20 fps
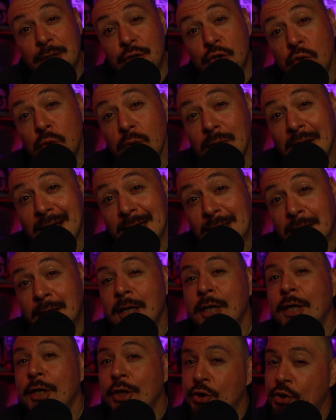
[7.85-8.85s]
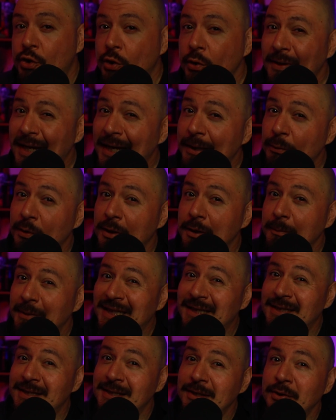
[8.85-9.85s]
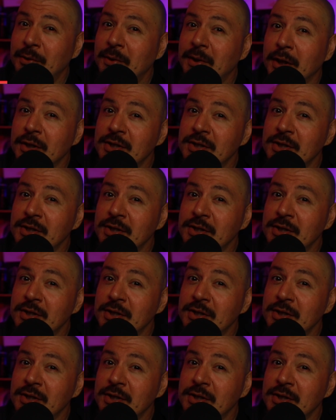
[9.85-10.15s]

And today, today we're going to be continuing